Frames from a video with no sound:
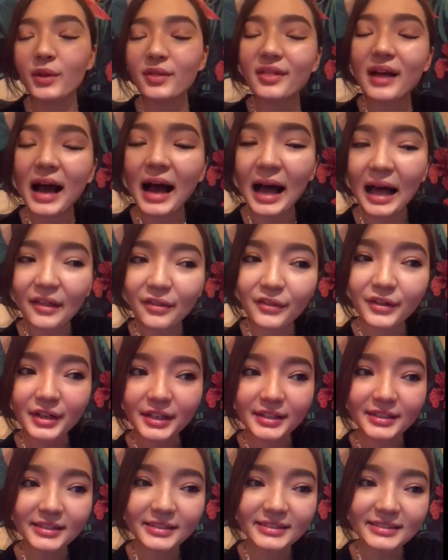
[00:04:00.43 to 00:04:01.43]
with
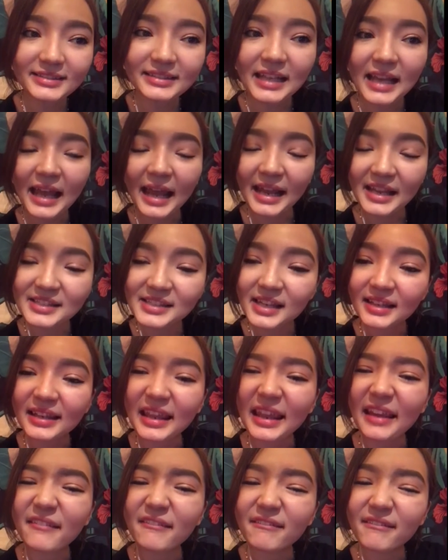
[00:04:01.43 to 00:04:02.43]
others is an
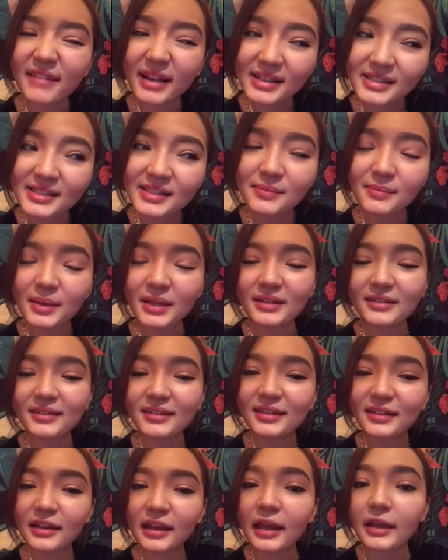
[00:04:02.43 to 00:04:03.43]

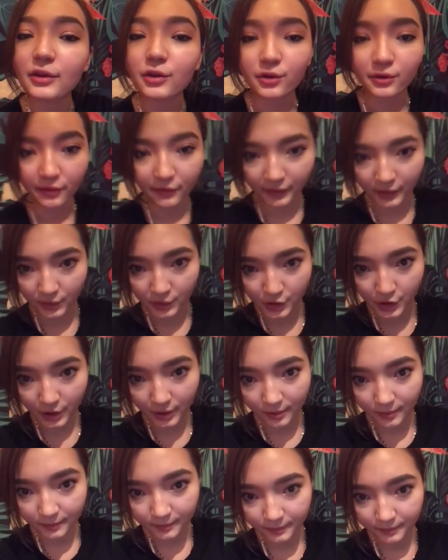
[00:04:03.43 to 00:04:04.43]
investment in your future.